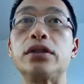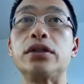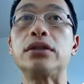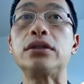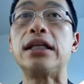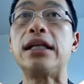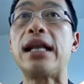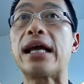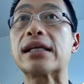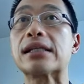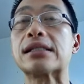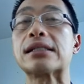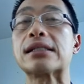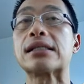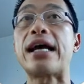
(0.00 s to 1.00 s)
on to the
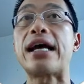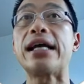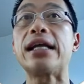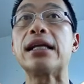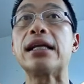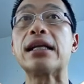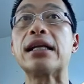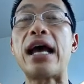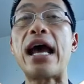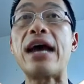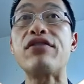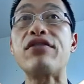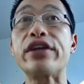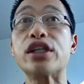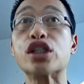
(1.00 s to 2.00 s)
next slide. The
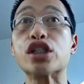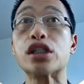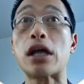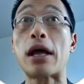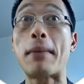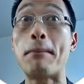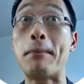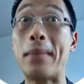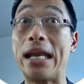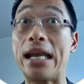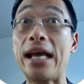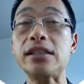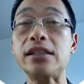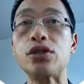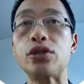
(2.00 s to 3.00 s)
average
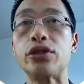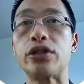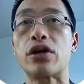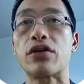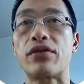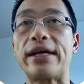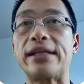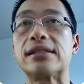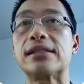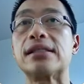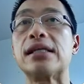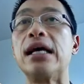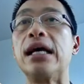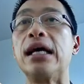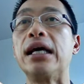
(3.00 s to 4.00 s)
Manhattan, New York
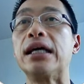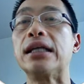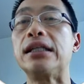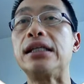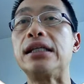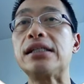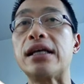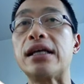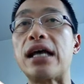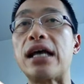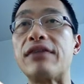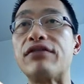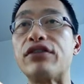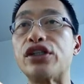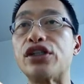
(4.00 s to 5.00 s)
rents. These are the
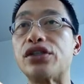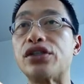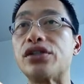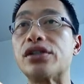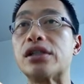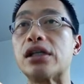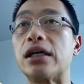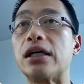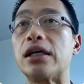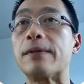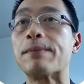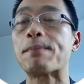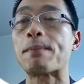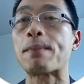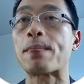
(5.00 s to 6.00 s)
averages.
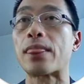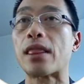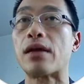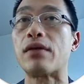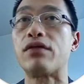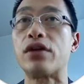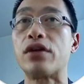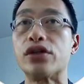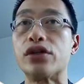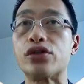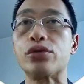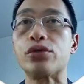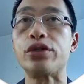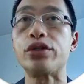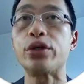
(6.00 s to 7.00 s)
For a
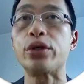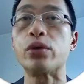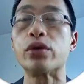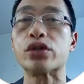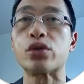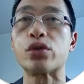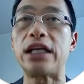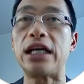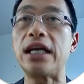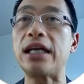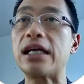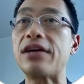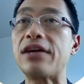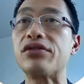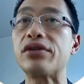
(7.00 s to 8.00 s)
studio, it was
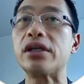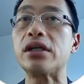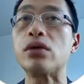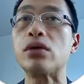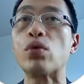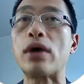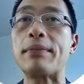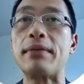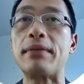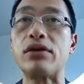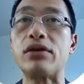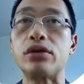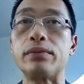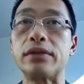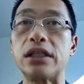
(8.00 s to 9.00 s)
$2,800, one
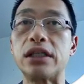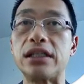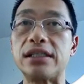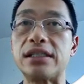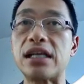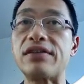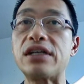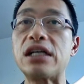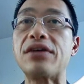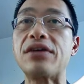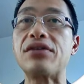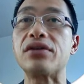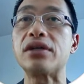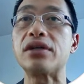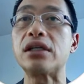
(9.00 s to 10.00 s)
bedroom
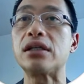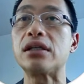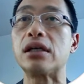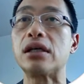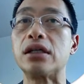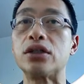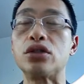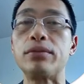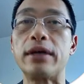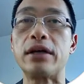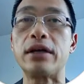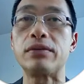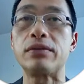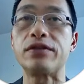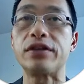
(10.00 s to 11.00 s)
$3,700, two
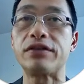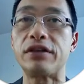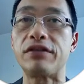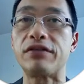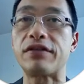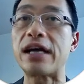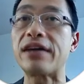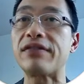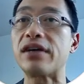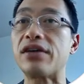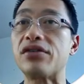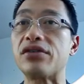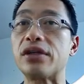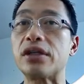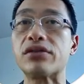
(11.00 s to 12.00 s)
bedroom
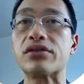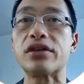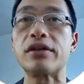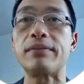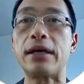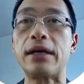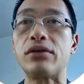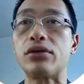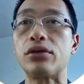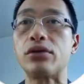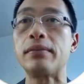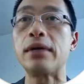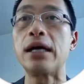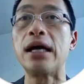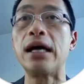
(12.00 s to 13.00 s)
$5,500, three
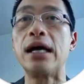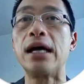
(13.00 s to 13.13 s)
bedroom